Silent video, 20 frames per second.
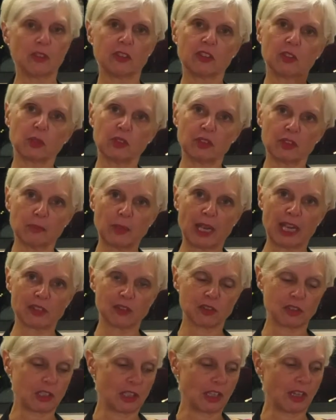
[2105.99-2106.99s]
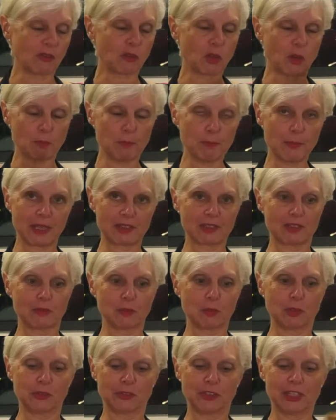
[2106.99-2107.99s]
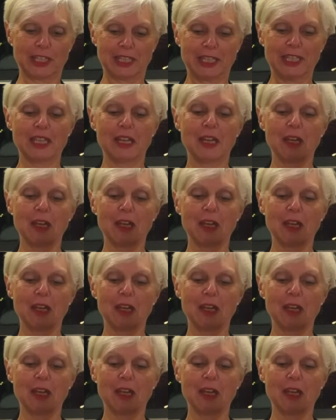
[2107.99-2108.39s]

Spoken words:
So a spatula, I've got massive ones here,